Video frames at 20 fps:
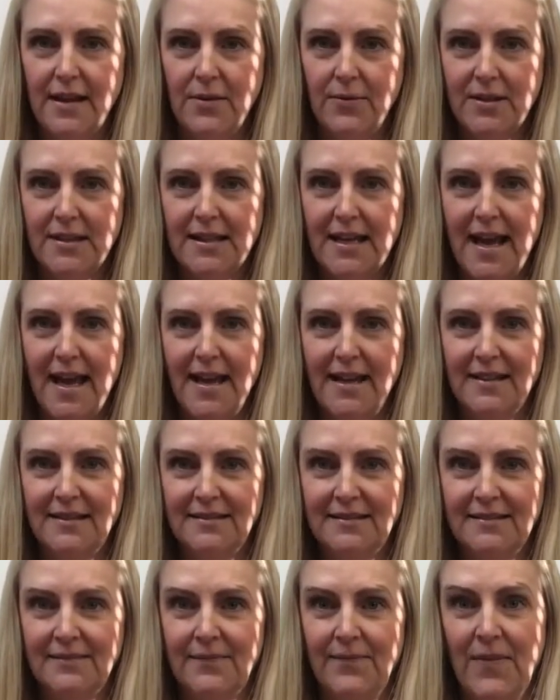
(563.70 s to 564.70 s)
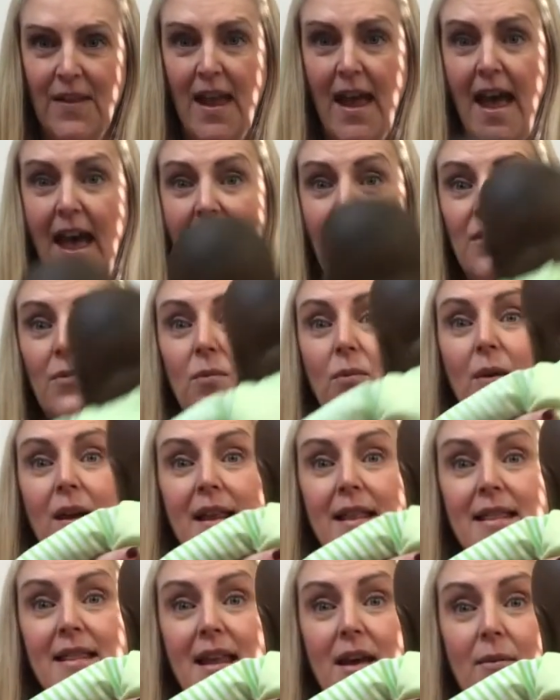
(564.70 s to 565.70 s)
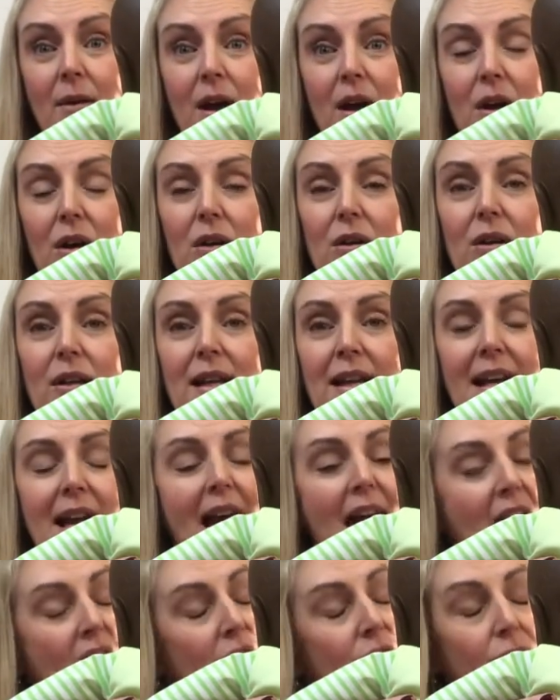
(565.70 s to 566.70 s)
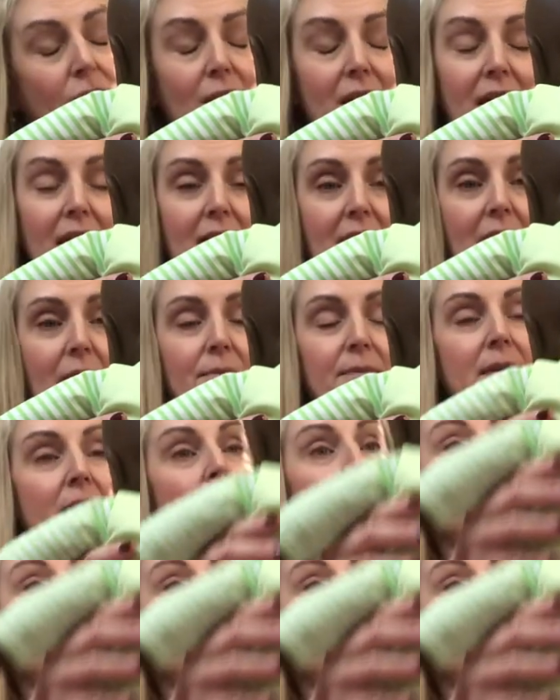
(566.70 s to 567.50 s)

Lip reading: they were down. And when they were only halfway up, they